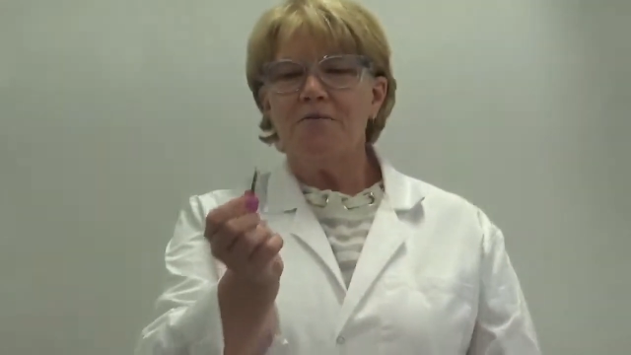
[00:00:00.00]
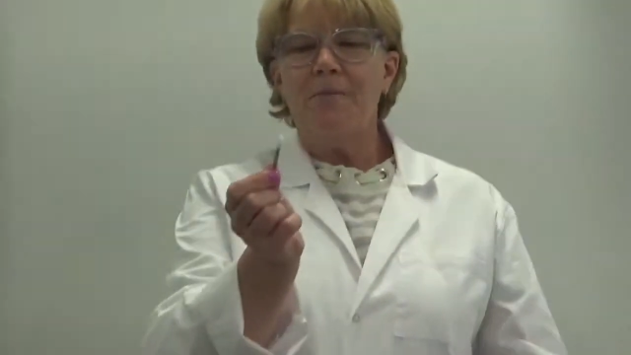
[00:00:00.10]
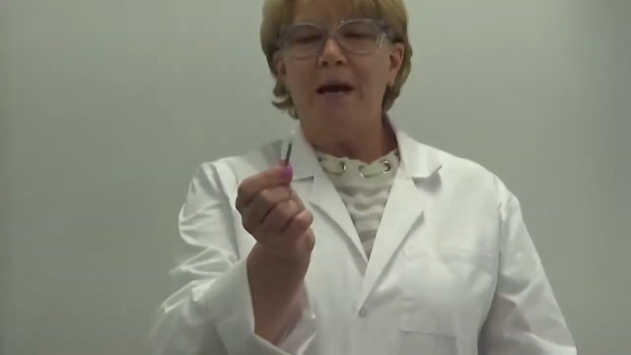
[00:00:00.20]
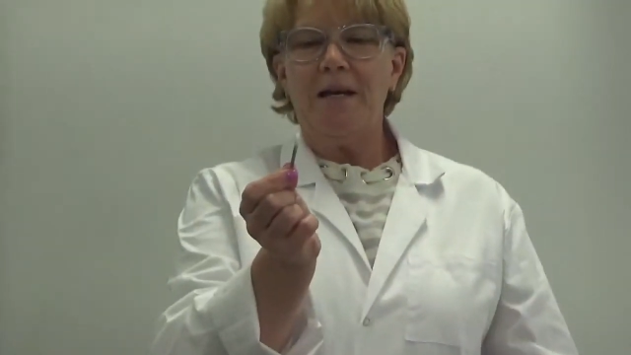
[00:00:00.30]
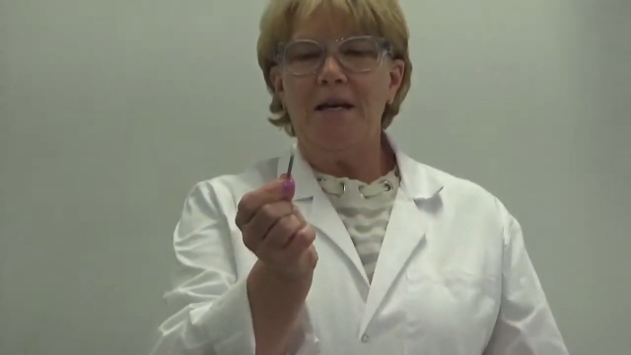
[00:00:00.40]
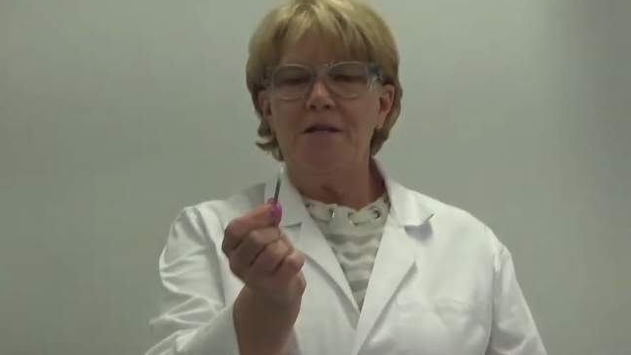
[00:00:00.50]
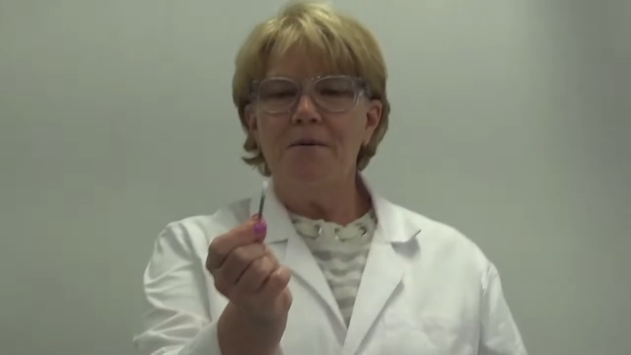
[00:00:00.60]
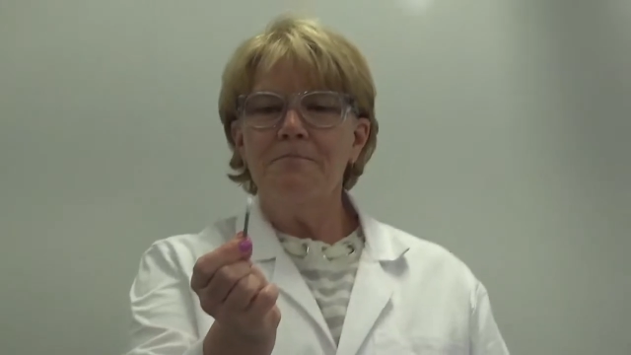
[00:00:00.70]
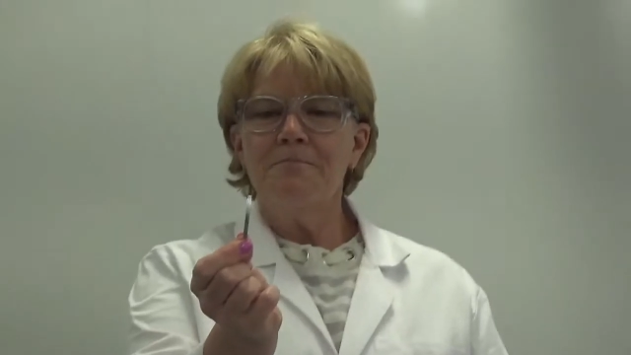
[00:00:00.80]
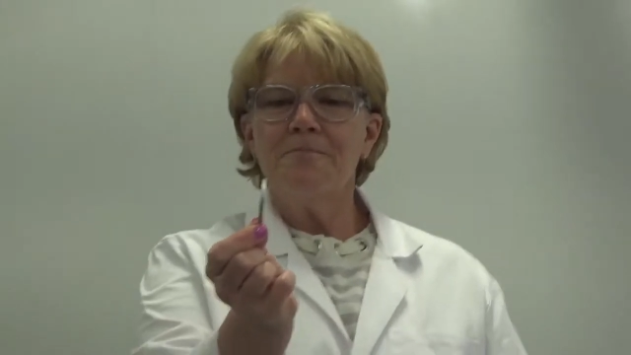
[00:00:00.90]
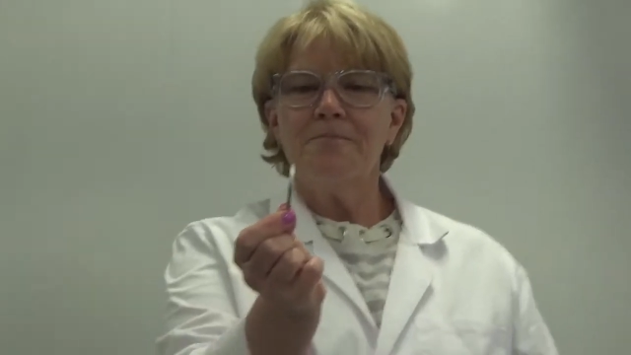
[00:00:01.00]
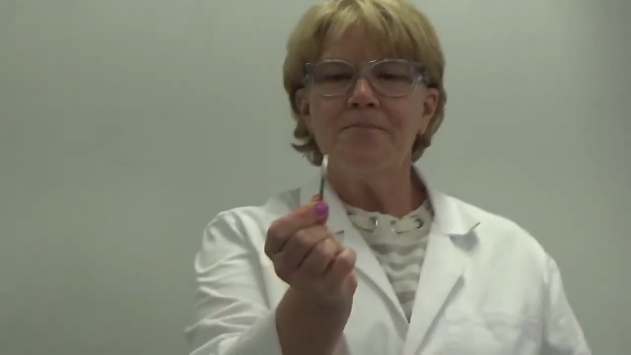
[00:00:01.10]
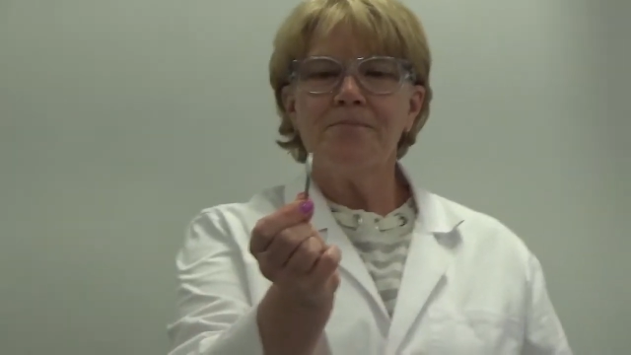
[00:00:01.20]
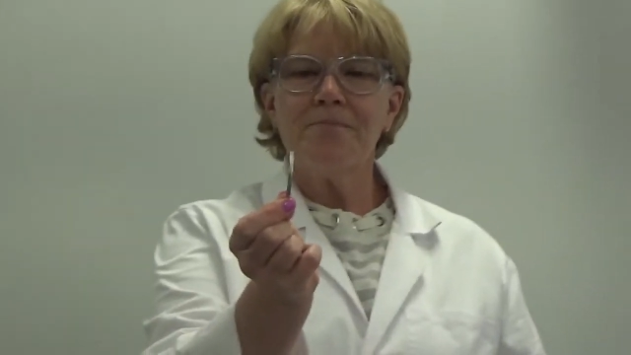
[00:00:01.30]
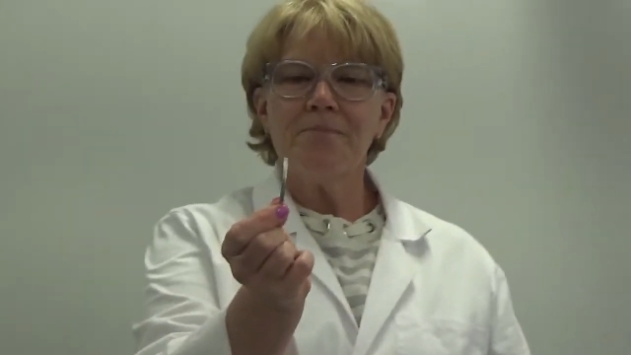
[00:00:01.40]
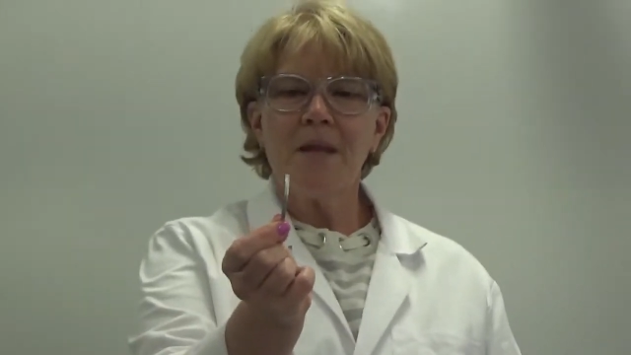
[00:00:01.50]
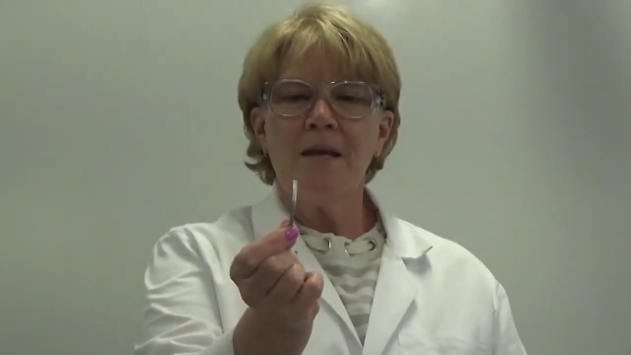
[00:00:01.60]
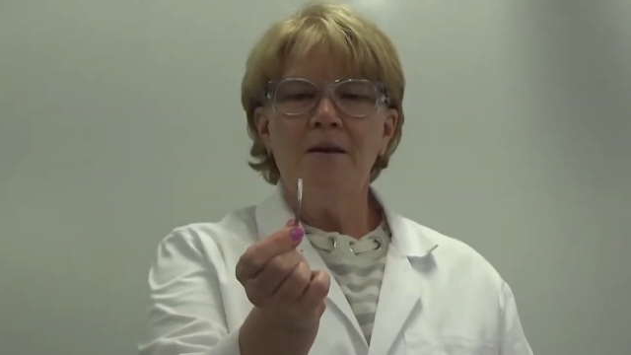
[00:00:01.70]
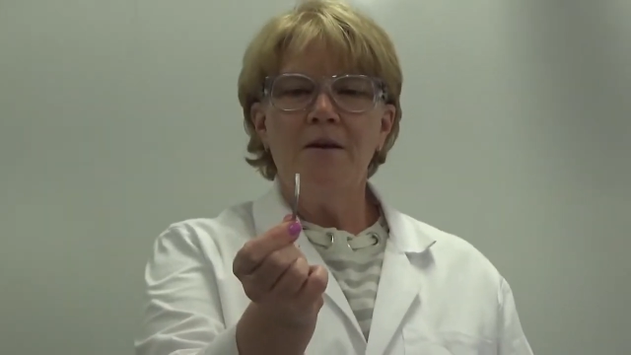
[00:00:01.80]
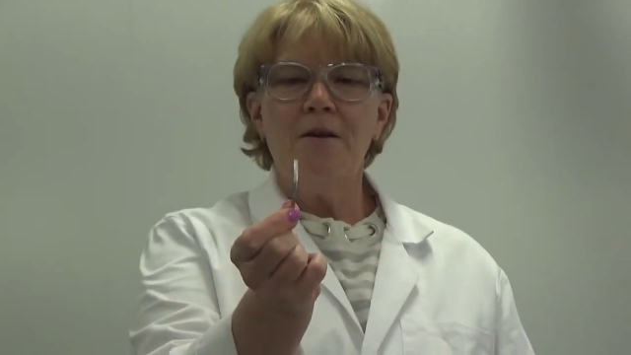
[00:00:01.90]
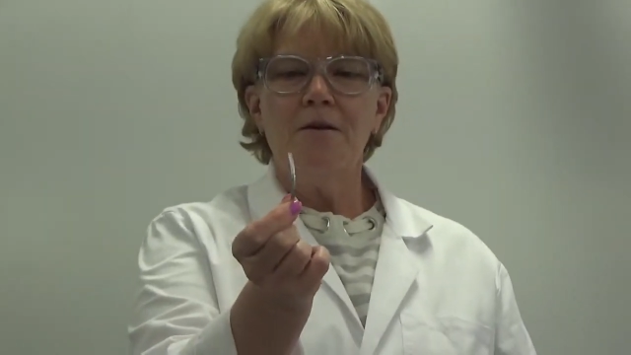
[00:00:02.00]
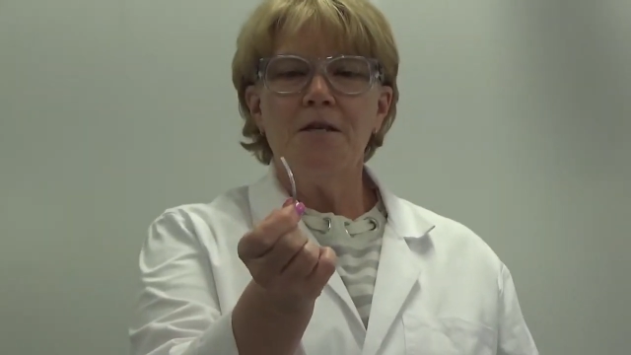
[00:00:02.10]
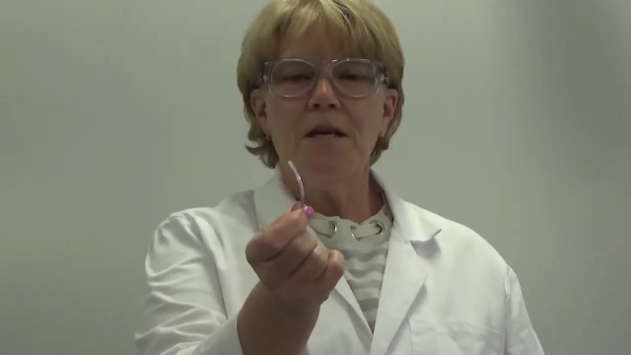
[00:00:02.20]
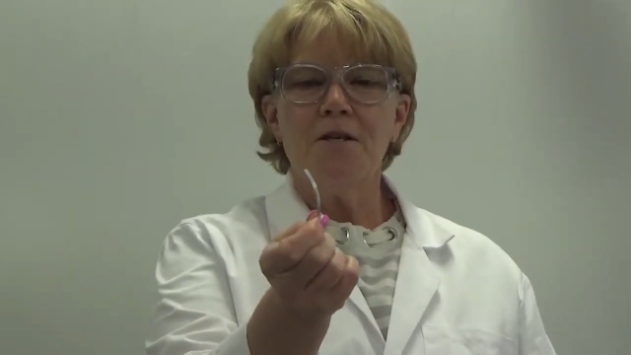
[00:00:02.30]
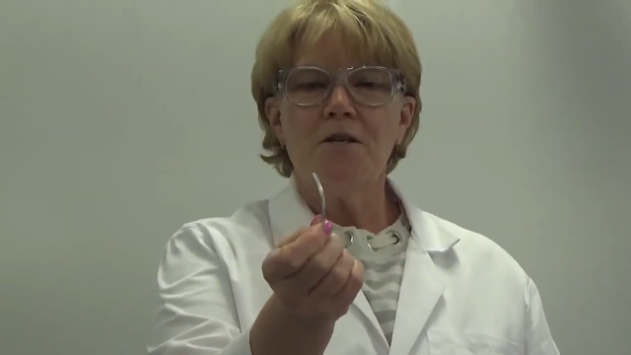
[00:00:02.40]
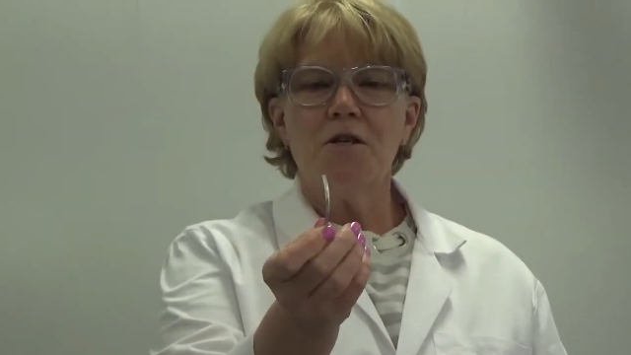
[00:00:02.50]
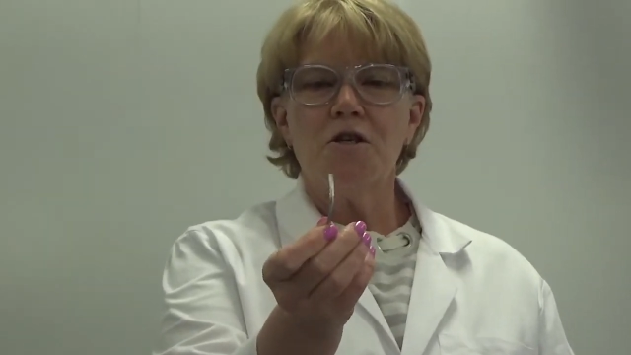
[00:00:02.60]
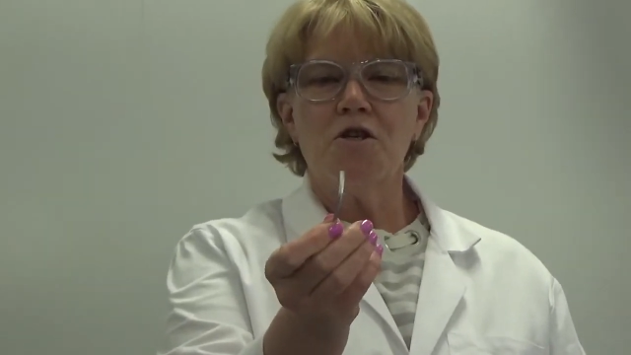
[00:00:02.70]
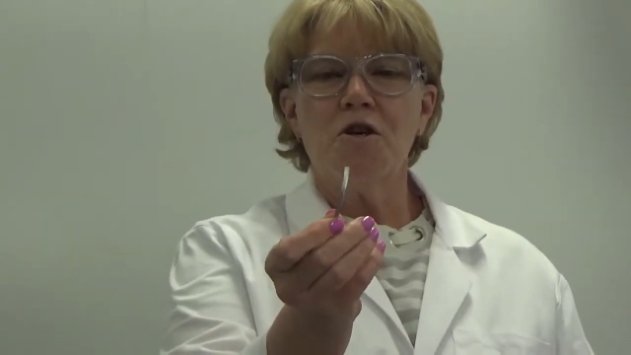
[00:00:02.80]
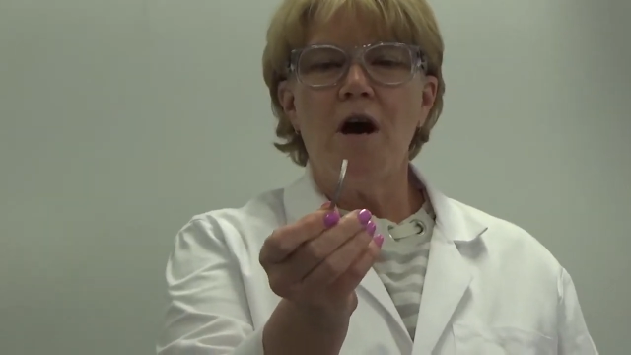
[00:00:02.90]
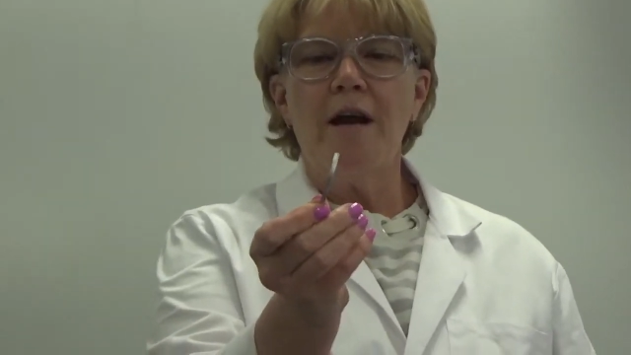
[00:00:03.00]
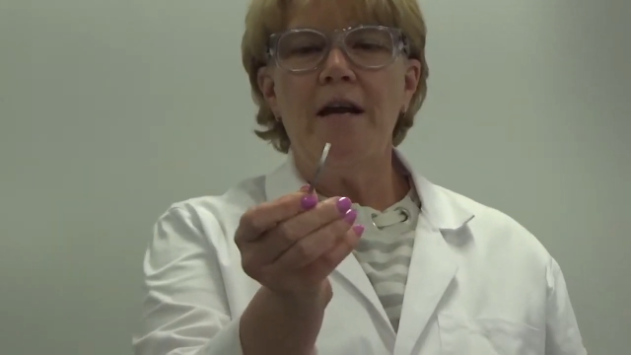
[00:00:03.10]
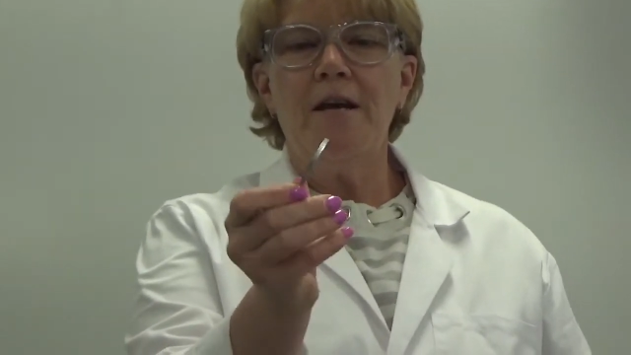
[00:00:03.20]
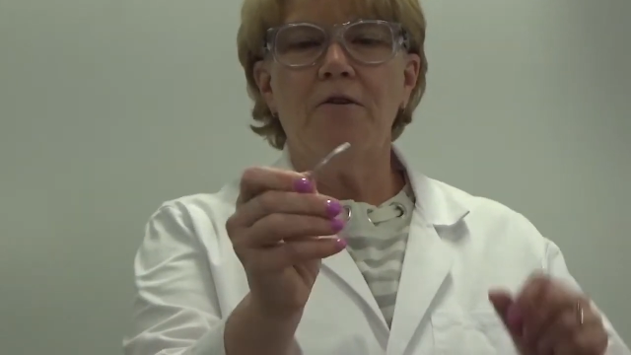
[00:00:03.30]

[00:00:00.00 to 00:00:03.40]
of magnesium. You can see it's shiny and